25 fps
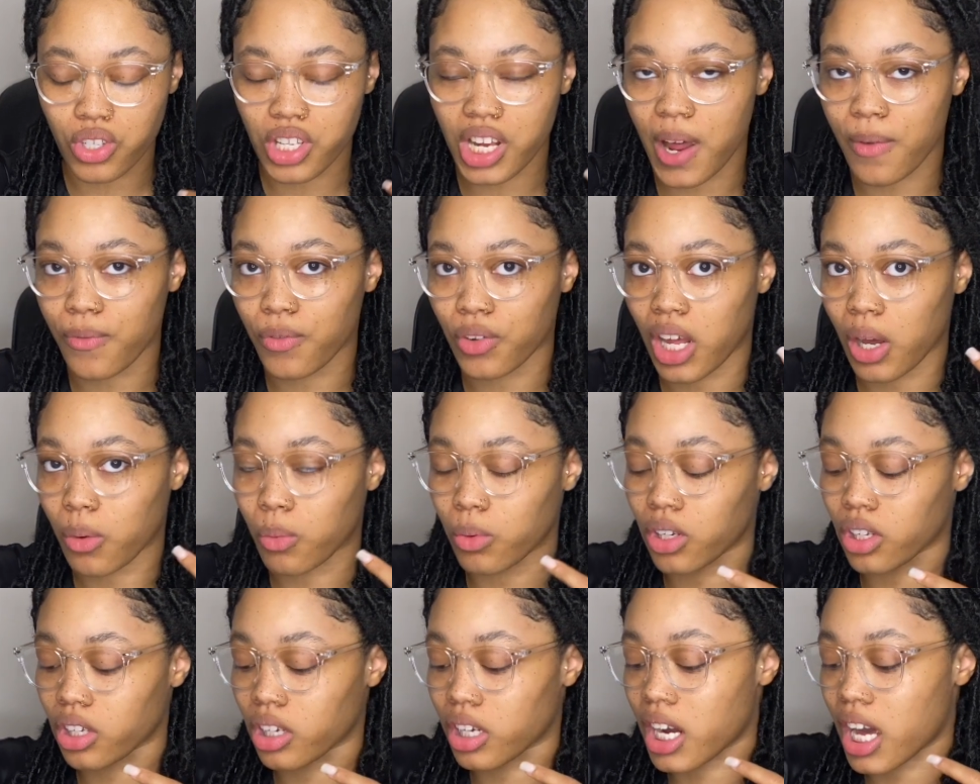that I feel like
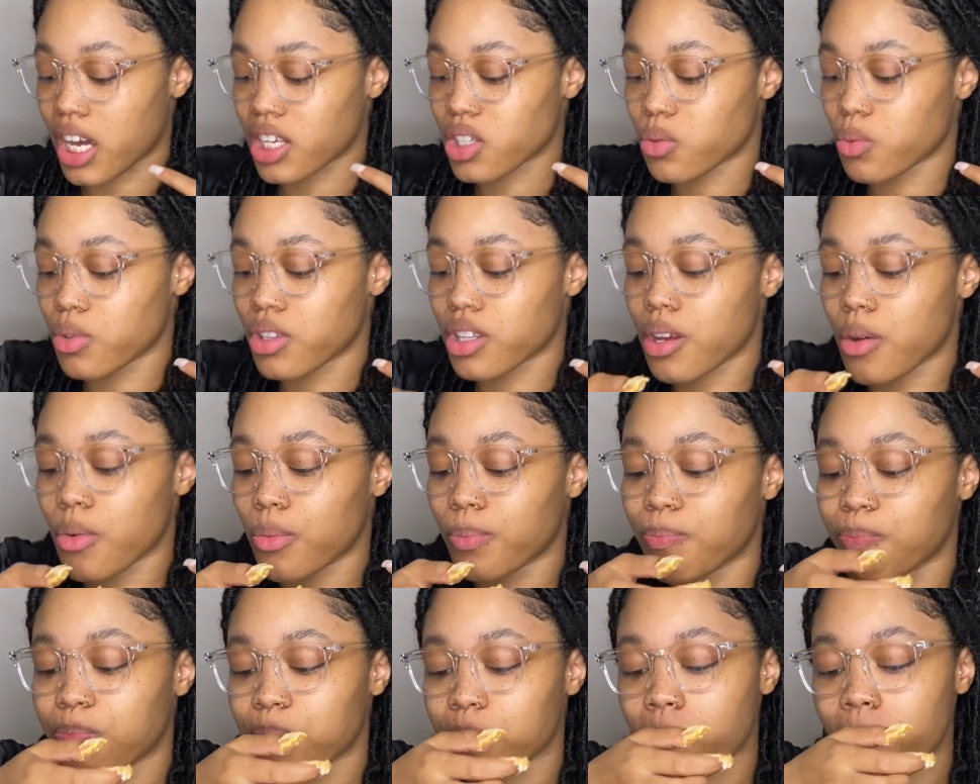would look nice with them,
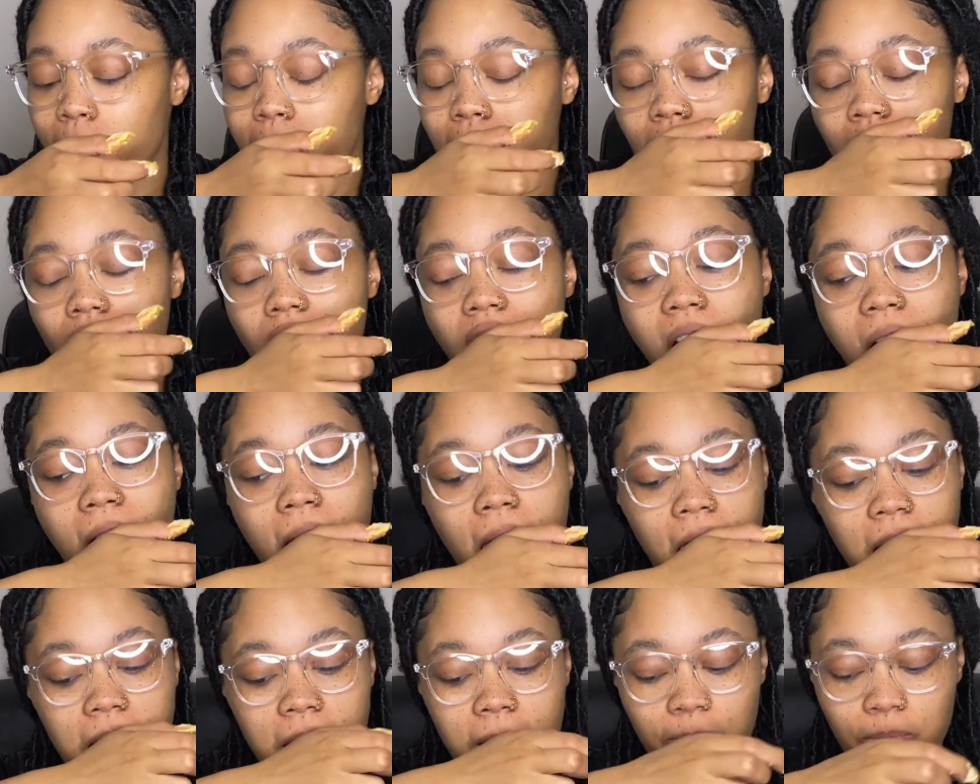
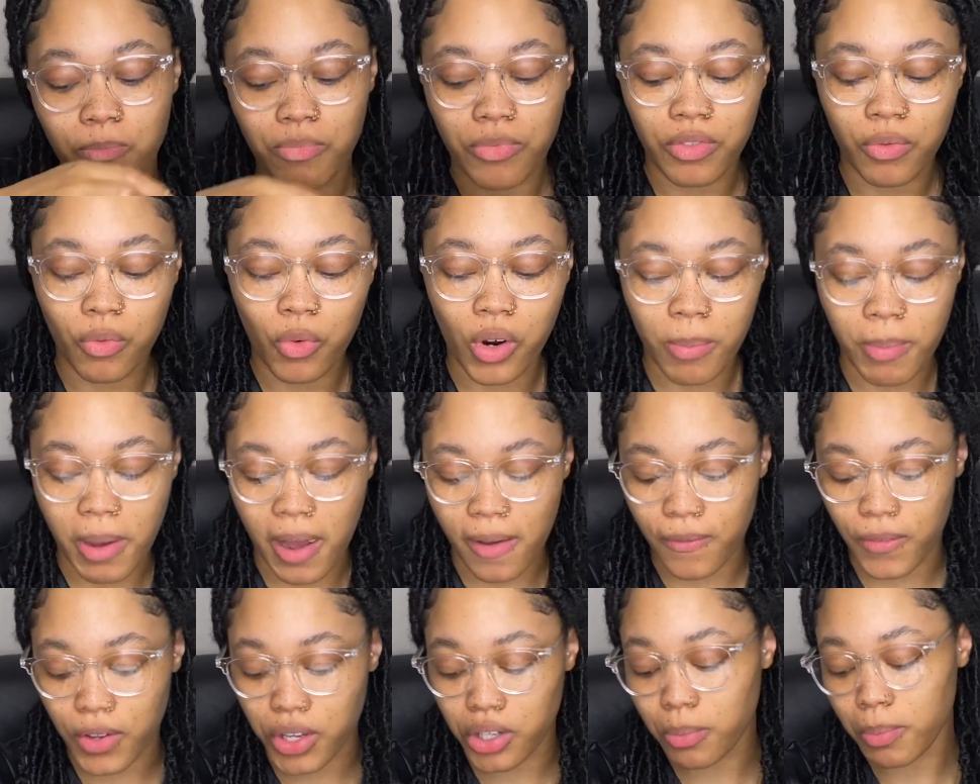where my
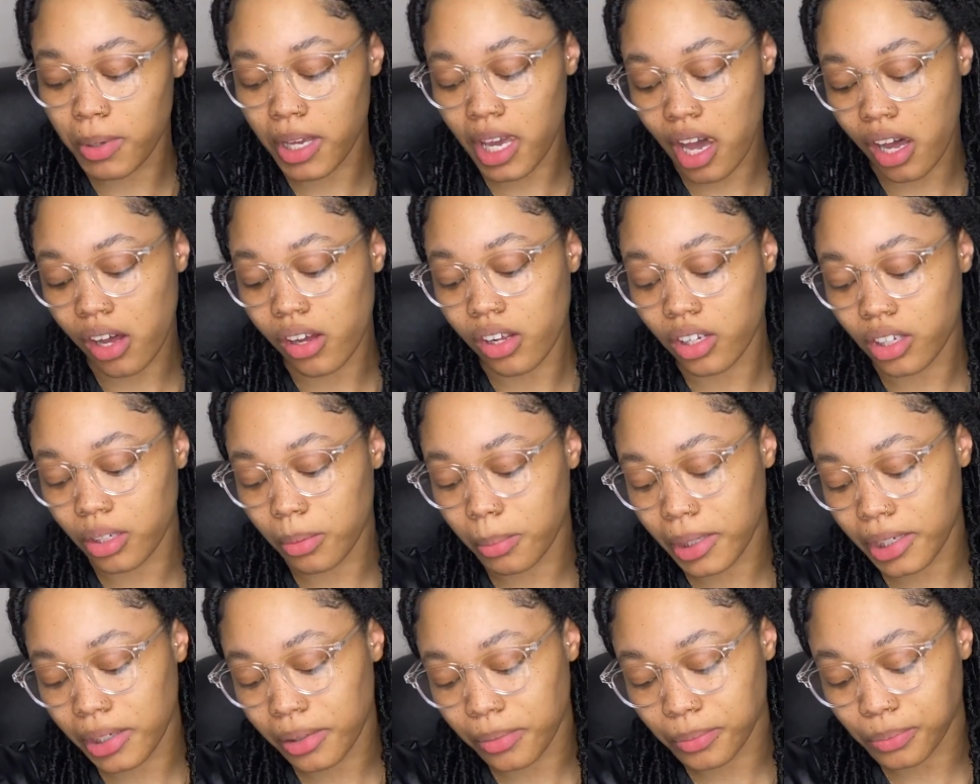feet will be out a little
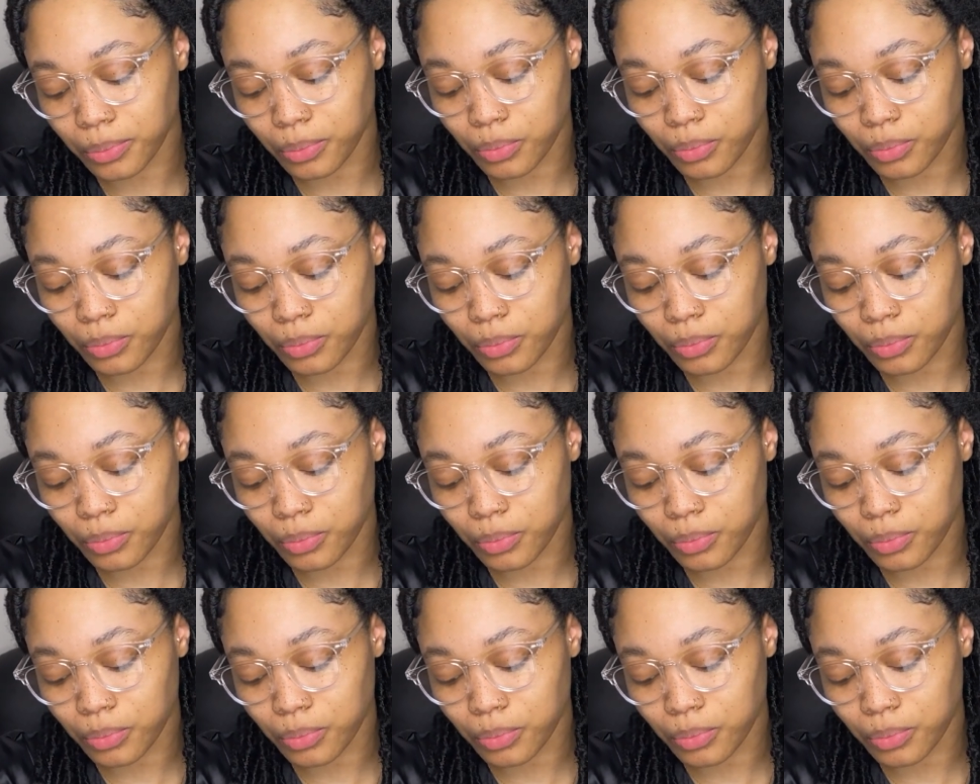bit.